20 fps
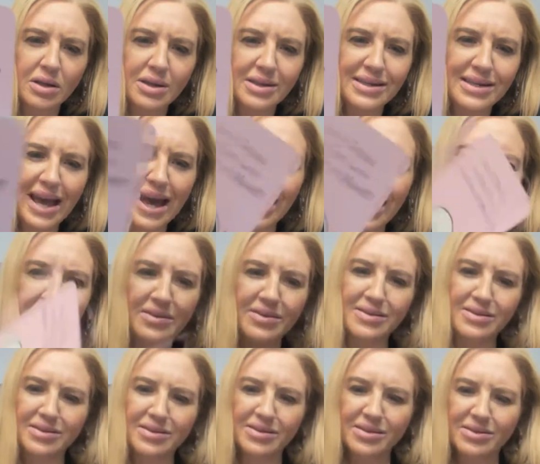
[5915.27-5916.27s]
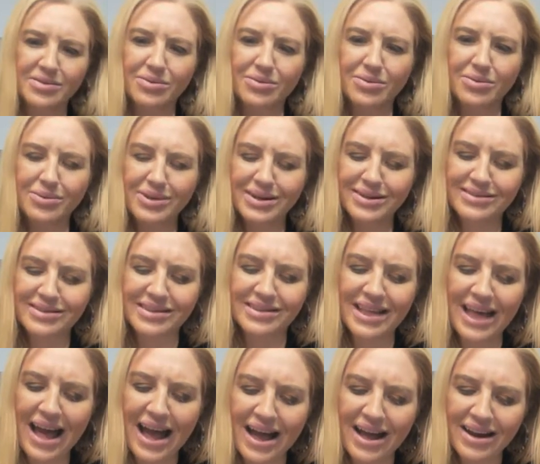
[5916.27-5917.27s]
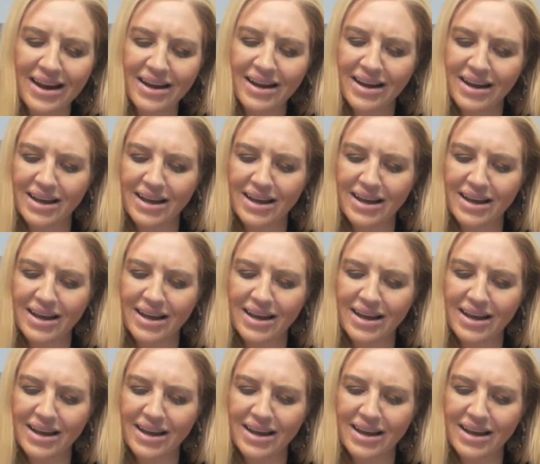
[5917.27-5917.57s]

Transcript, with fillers: Yes. What is that?